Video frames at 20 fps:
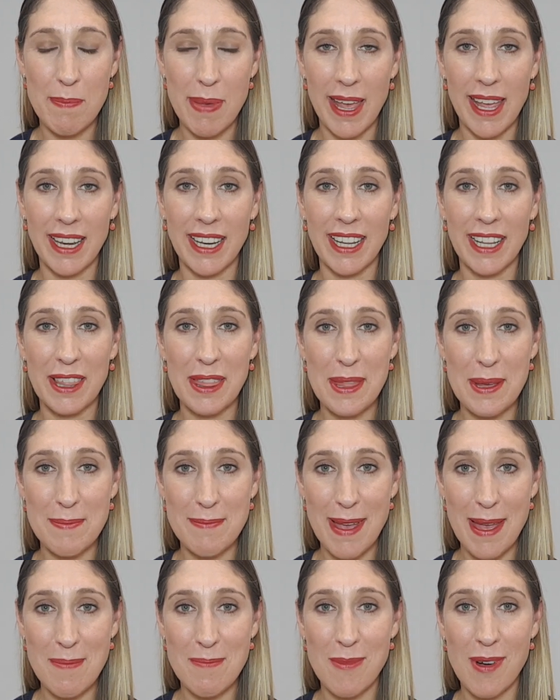penning the
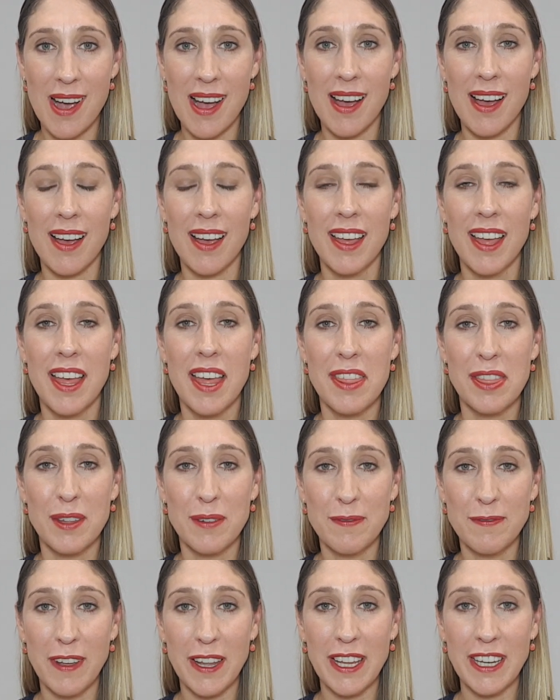memoir The
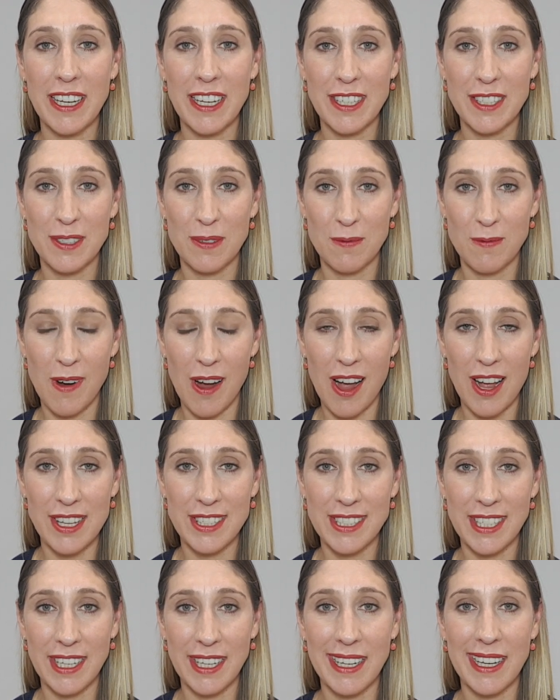Phoenix
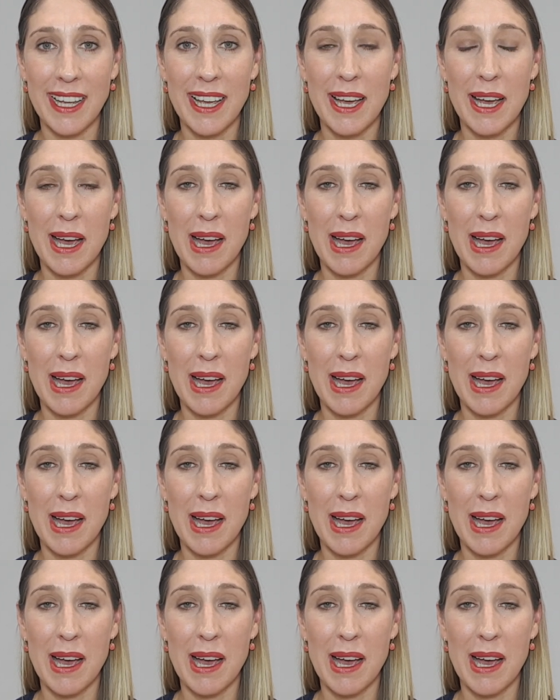Rising